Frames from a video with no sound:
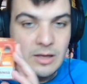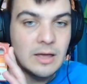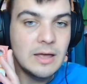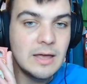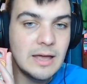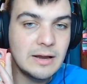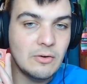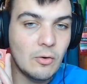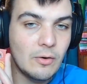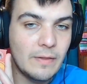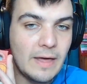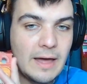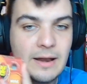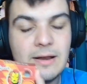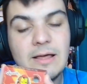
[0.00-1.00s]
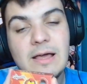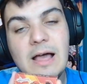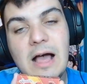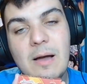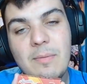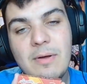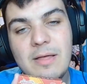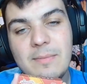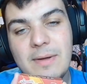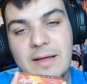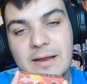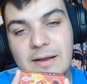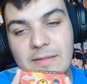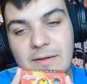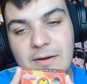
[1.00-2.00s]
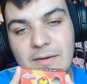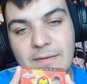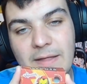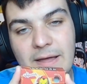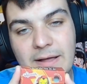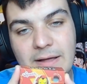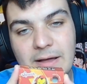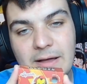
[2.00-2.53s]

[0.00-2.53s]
Ignore that. I'll probably make it in there in like